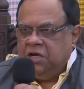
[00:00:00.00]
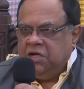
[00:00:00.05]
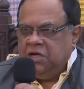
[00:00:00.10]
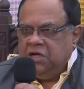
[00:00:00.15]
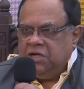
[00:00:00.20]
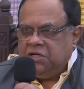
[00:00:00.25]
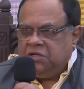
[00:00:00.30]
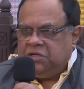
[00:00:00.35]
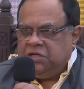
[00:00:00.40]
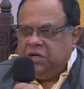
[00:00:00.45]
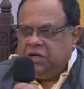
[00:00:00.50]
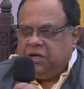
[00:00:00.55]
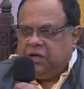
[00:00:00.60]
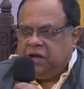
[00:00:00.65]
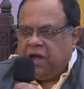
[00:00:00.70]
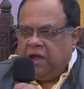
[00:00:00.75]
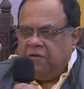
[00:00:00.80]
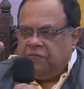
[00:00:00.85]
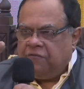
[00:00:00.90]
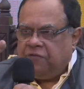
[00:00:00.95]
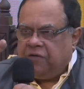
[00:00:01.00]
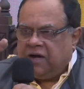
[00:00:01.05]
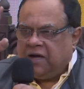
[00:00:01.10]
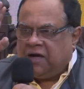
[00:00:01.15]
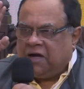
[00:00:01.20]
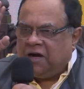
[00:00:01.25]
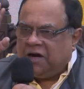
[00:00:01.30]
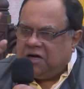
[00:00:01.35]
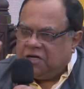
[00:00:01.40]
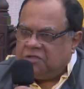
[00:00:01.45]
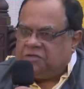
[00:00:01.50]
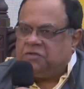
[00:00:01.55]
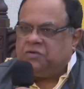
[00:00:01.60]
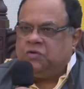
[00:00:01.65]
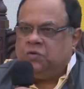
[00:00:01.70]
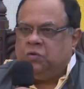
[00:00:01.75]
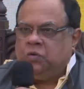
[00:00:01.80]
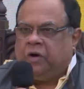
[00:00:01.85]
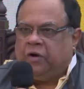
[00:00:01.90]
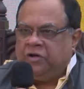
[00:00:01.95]
she gave curse
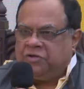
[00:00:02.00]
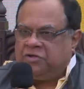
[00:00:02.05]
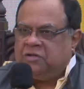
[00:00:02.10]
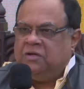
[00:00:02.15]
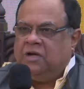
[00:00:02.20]
to Krishna